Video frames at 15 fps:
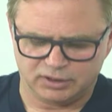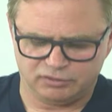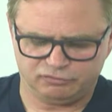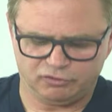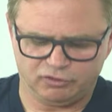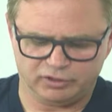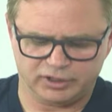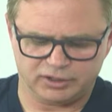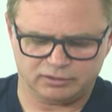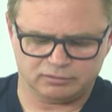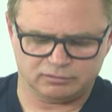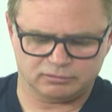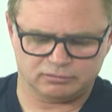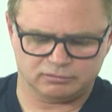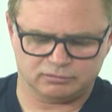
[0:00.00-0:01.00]
If I
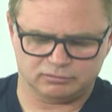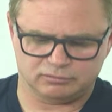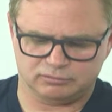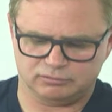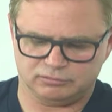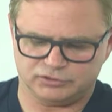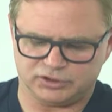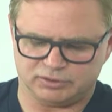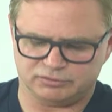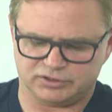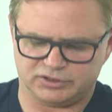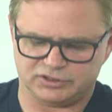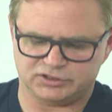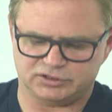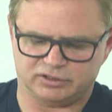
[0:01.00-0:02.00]
jump
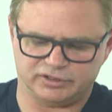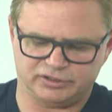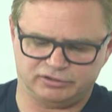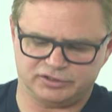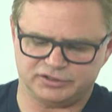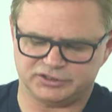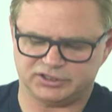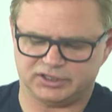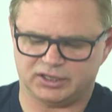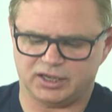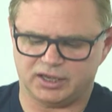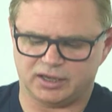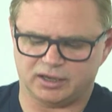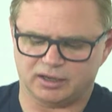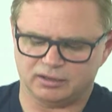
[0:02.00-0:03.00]
to this slide, you can see
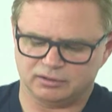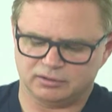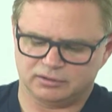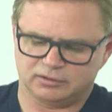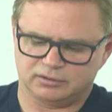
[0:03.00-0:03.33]
here,